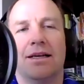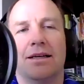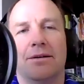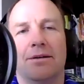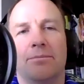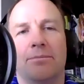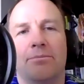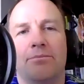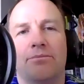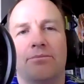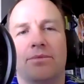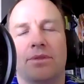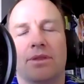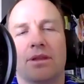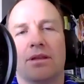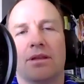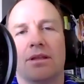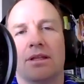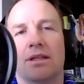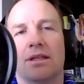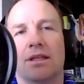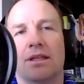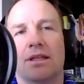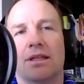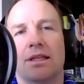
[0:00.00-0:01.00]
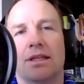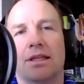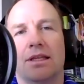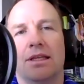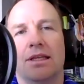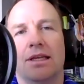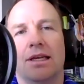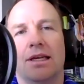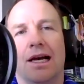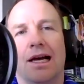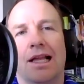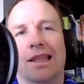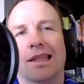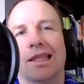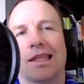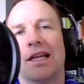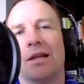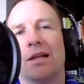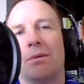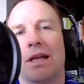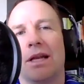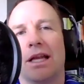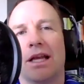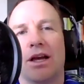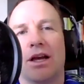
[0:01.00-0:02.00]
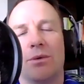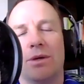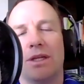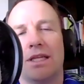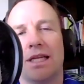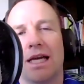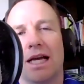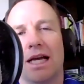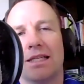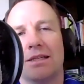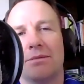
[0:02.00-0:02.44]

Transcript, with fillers: Um, a little bit ago,